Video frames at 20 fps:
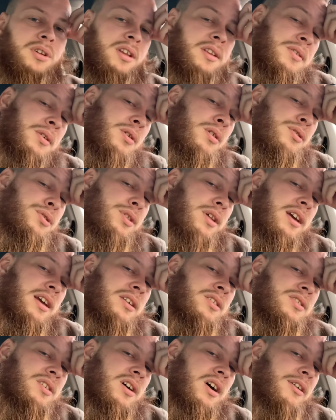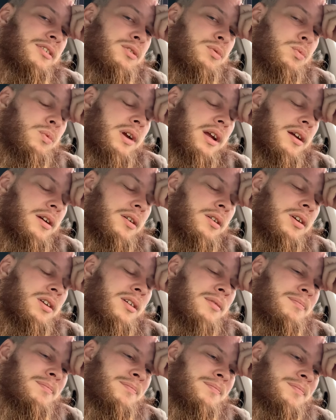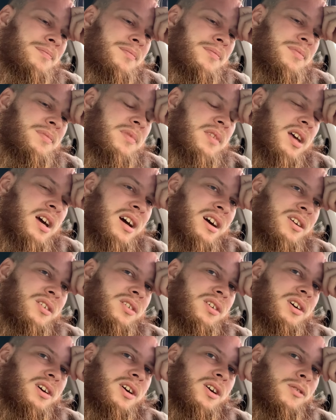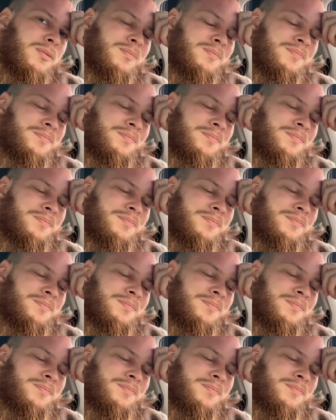to do things though. It's weird. I don't know.